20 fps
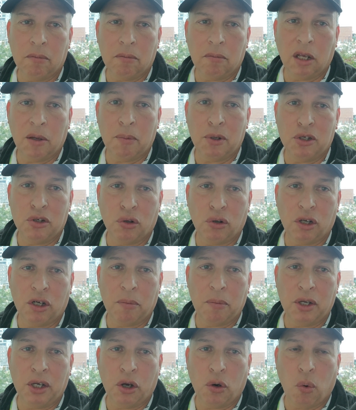Maybe he's looking
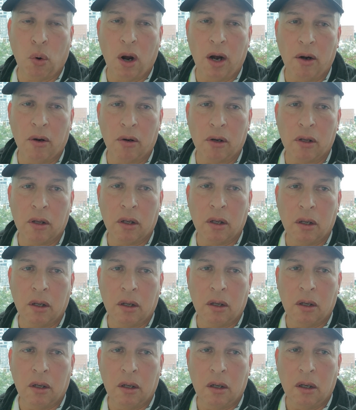to be acquired.
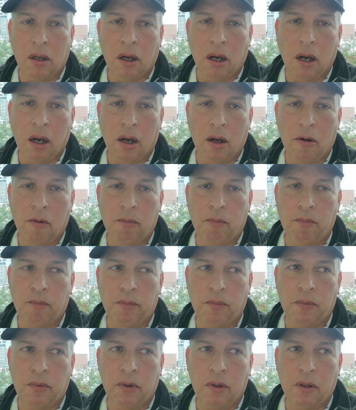They've
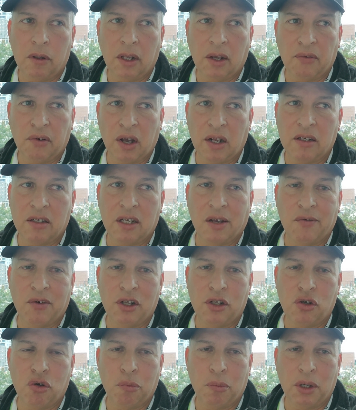got
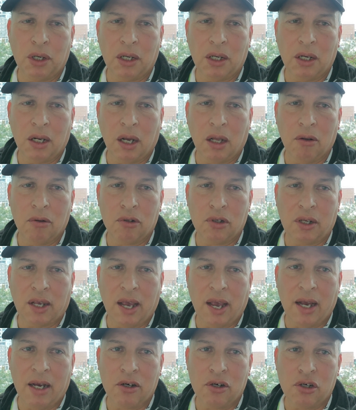$72 million
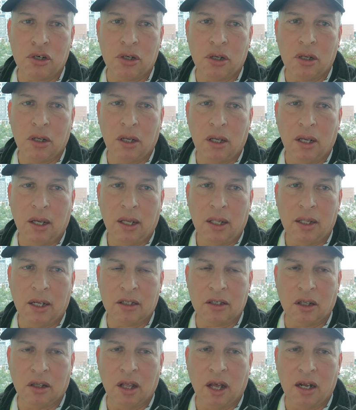cash.
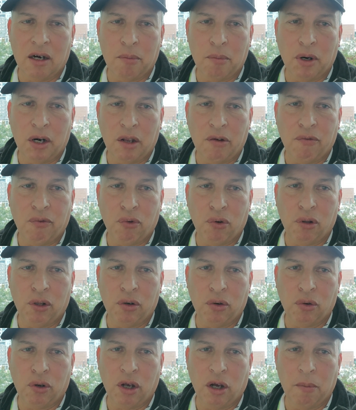That's a lot of money for a
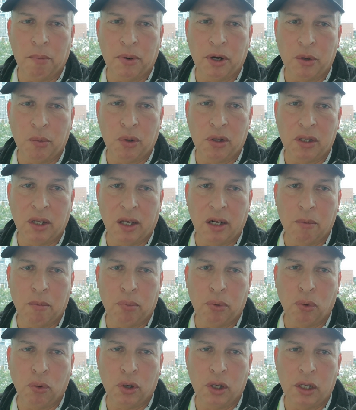little company with 10
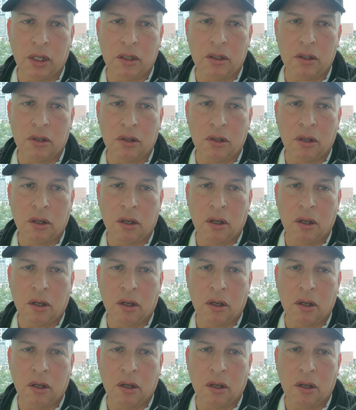employees.